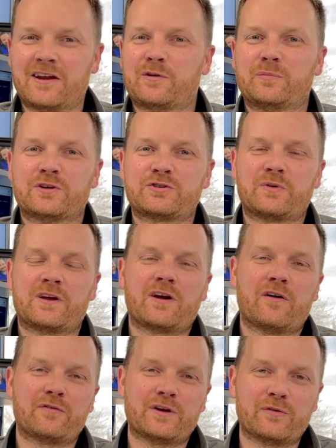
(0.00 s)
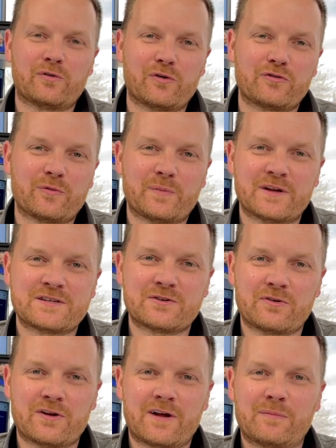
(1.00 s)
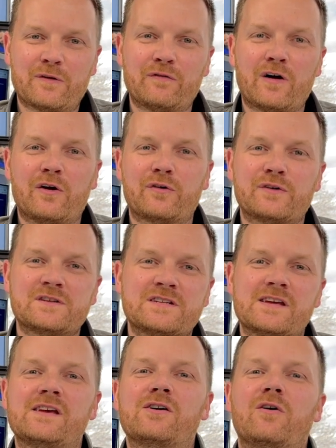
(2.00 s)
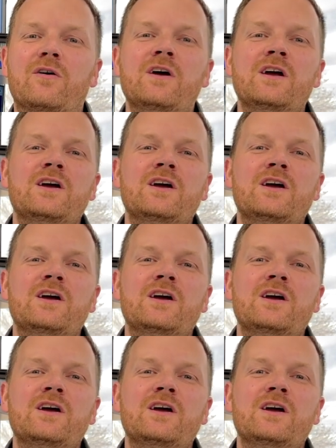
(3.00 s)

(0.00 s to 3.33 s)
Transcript: Commercial Recovery in Roseville, Minnesota. I'm the founder and CEO.